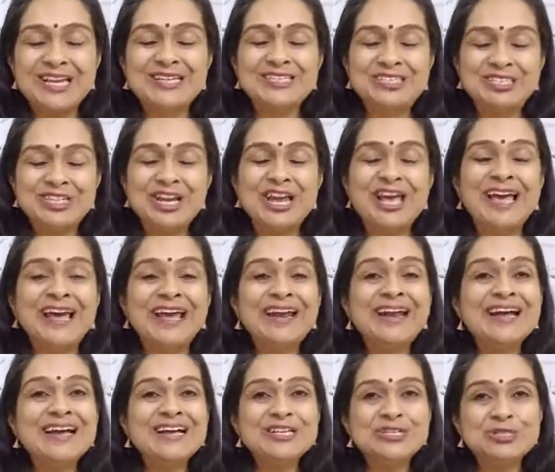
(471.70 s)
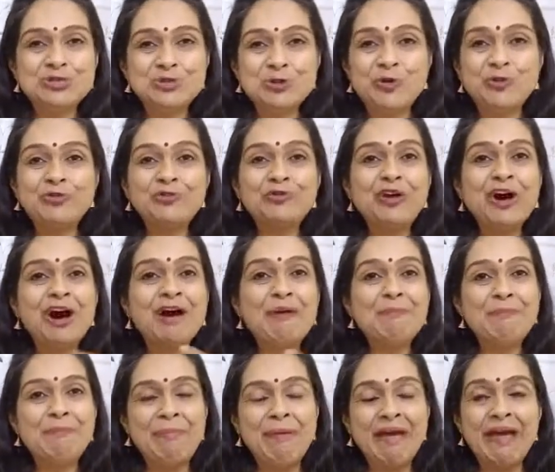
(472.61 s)
chair,
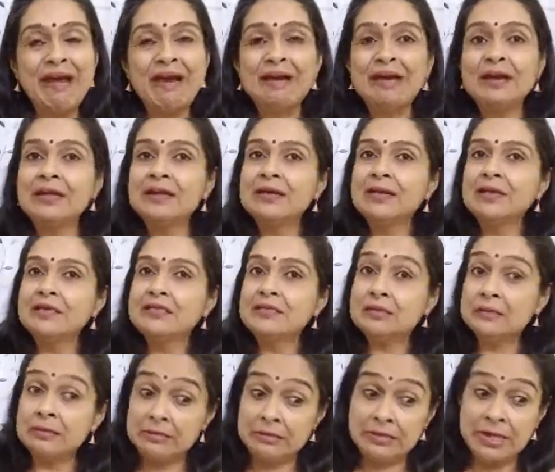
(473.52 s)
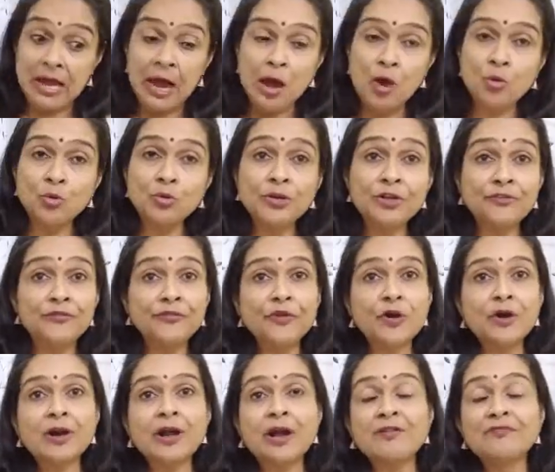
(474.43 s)
sofa, bed, down if you
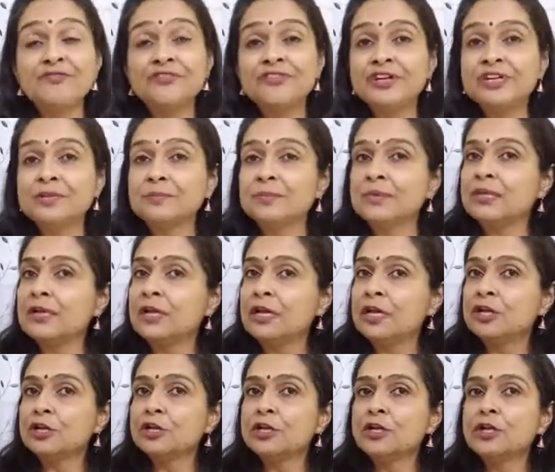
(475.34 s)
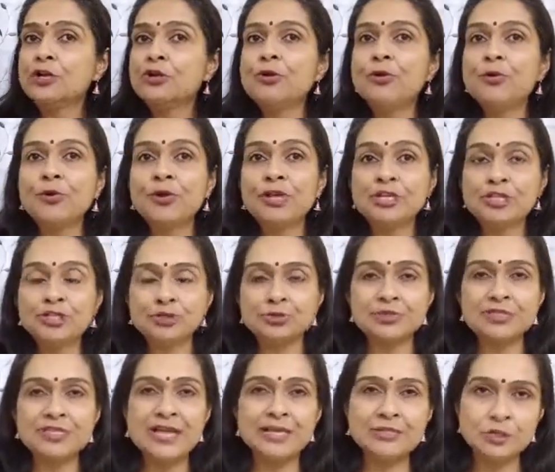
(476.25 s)
are comfortable, no
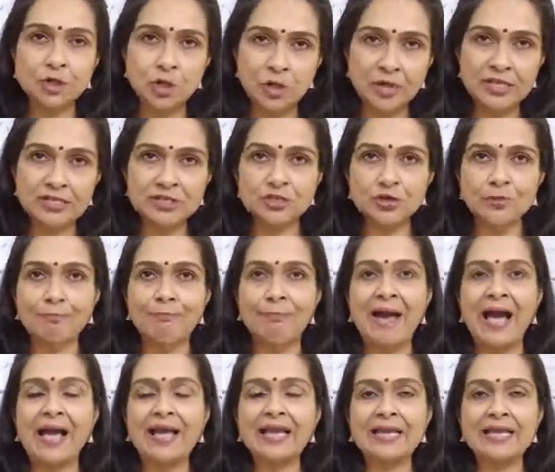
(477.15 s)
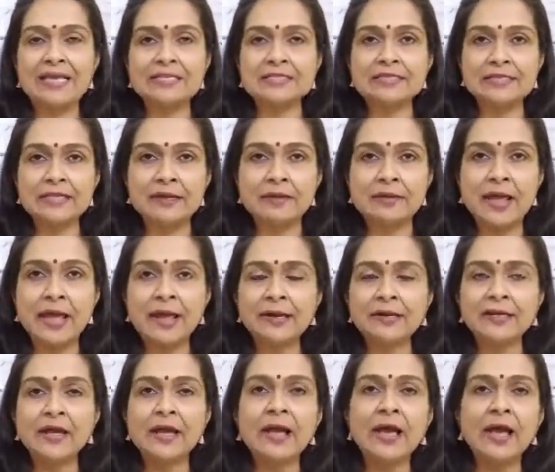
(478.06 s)
issues. As long as your back is
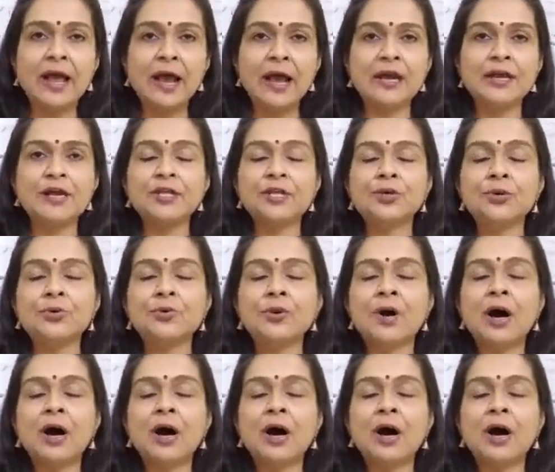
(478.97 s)
erect and you